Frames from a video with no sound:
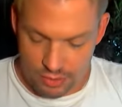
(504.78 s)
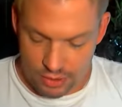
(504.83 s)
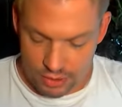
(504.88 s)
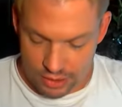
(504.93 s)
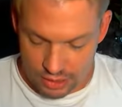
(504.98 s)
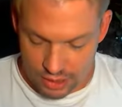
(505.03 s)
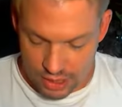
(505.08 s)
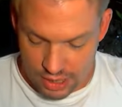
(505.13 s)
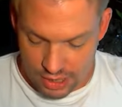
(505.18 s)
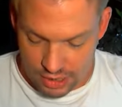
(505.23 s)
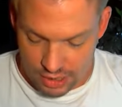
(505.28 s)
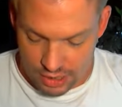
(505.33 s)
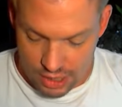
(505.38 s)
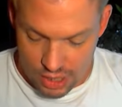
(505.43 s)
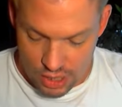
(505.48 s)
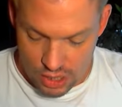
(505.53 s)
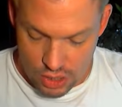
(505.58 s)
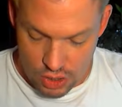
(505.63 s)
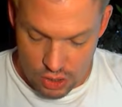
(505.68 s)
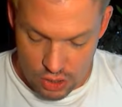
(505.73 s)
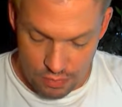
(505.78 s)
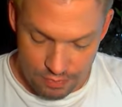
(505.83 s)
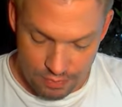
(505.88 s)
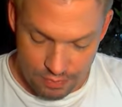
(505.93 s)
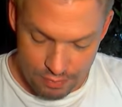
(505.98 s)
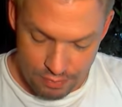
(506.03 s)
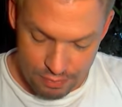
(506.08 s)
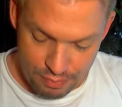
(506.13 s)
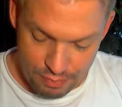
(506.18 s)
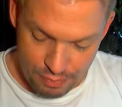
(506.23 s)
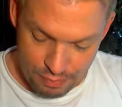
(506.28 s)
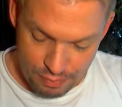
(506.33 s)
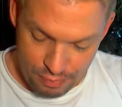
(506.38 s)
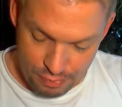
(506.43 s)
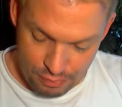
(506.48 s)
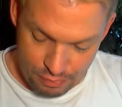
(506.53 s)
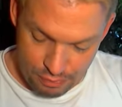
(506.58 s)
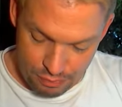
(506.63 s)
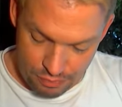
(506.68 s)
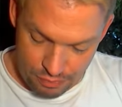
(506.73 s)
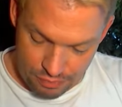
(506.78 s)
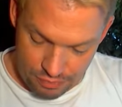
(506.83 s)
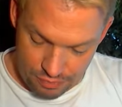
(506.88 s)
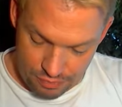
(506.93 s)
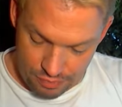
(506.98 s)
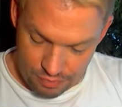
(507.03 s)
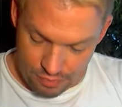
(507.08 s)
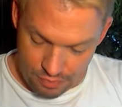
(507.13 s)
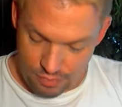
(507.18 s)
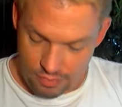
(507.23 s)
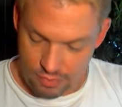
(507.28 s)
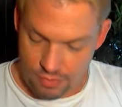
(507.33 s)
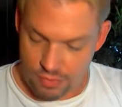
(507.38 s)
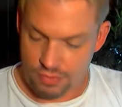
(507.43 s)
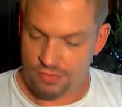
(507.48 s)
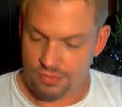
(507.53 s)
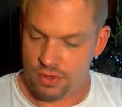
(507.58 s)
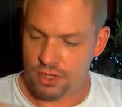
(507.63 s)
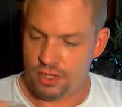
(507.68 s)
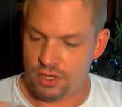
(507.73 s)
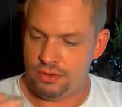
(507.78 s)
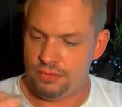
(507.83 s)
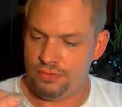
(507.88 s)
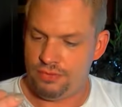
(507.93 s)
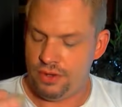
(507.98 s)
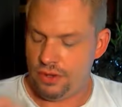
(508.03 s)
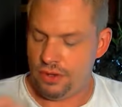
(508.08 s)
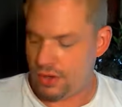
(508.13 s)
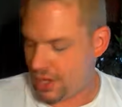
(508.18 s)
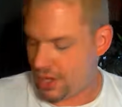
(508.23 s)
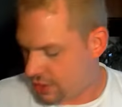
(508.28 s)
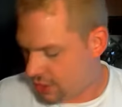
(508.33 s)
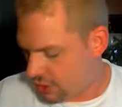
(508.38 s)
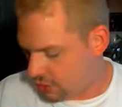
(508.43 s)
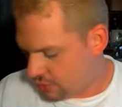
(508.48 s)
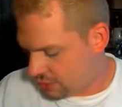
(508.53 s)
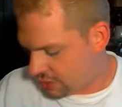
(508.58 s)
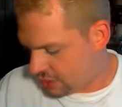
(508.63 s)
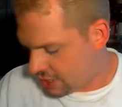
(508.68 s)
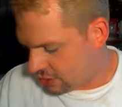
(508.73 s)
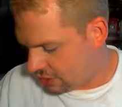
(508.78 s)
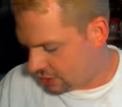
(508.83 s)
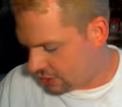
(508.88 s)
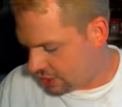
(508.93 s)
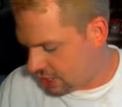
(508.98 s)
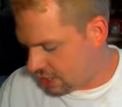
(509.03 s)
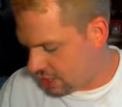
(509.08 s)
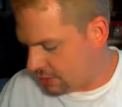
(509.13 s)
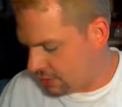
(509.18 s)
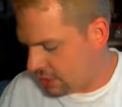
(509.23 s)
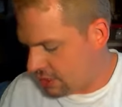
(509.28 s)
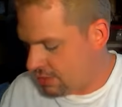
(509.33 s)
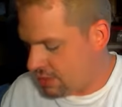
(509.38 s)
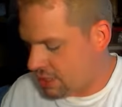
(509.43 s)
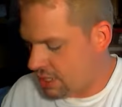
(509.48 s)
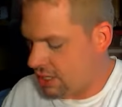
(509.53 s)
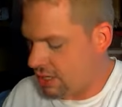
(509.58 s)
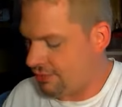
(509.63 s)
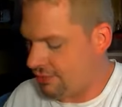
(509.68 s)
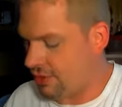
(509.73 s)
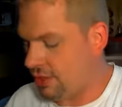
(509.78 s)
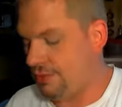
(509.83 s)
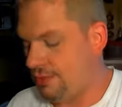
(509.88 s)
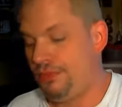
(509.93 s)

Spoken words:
Click, Lock, and Go. If I can figure out, this one's actually empty, but I have